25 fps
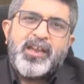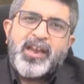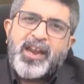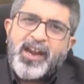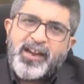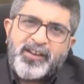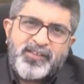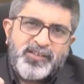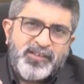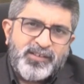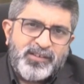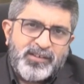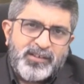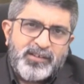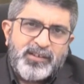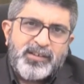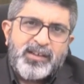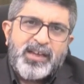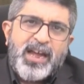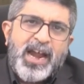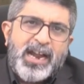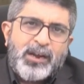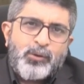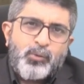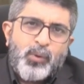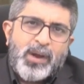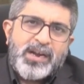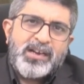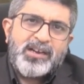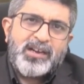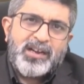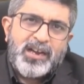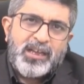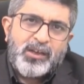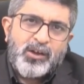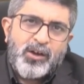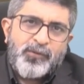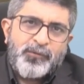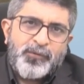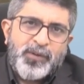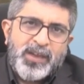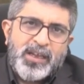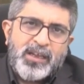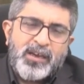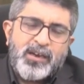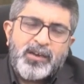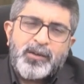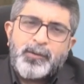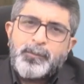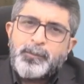It's at one click of
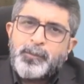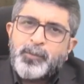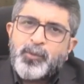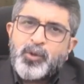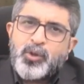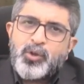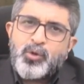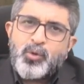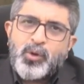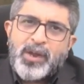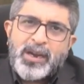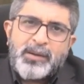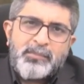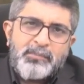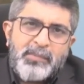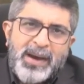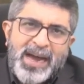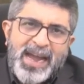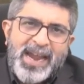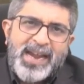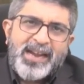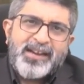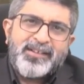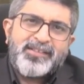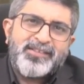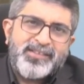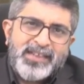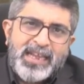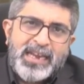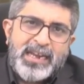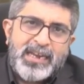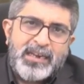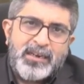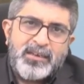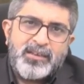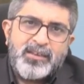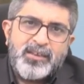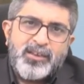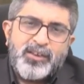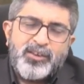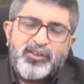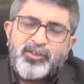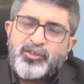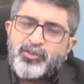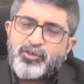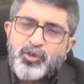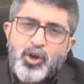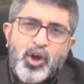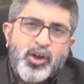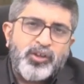finger, you can buy and sell
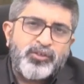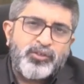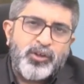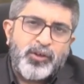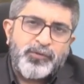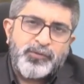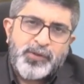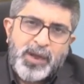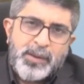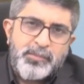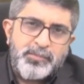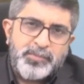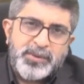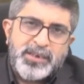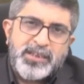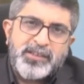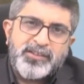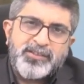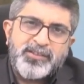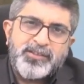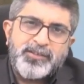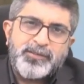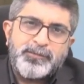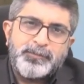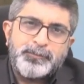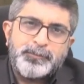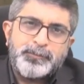stocks of companies.